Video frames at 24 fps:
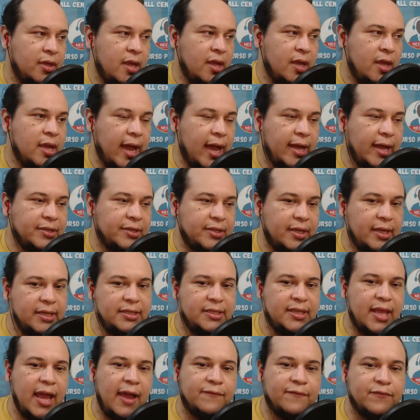Guys, is
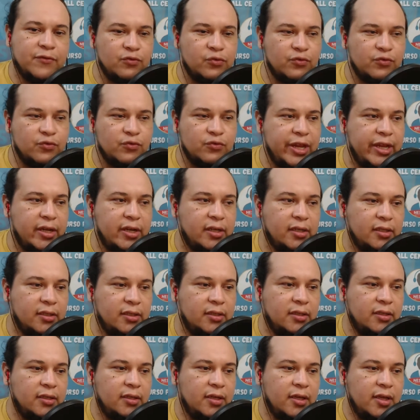that for
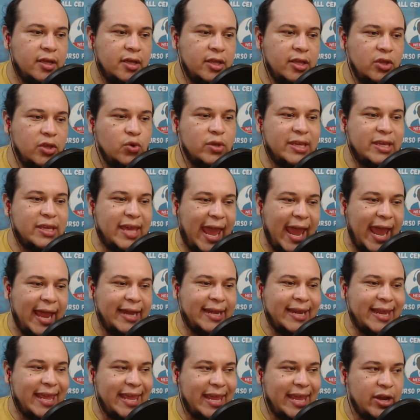real? You can't
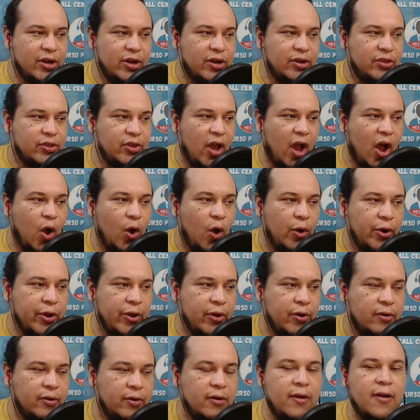hear the
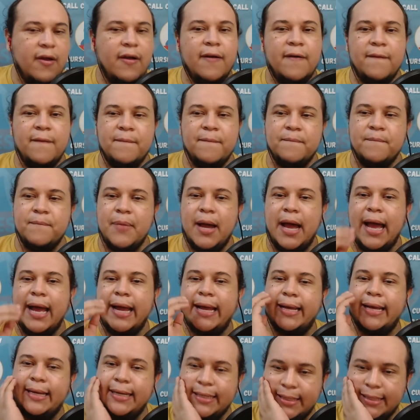audio. My
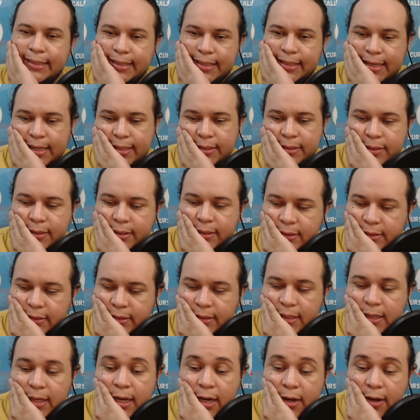goodness.
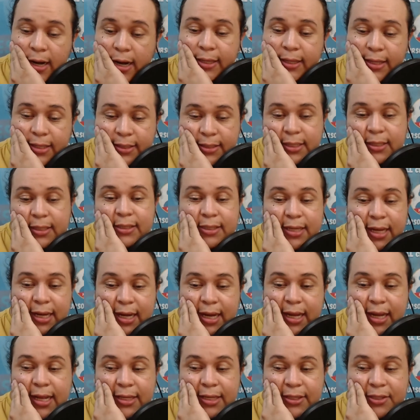All right, that's a
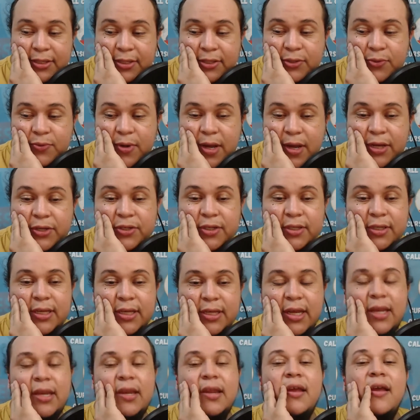technical situation
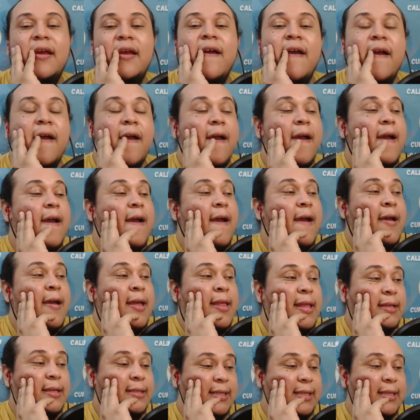then.
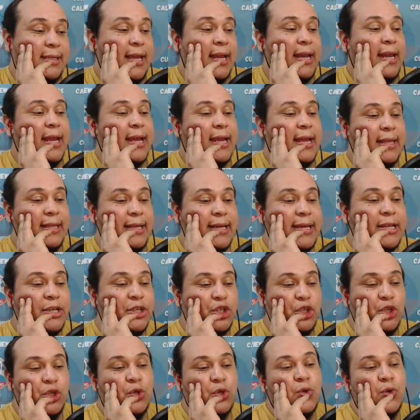That's a technical
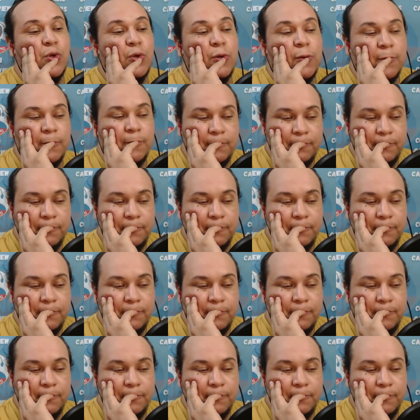issue.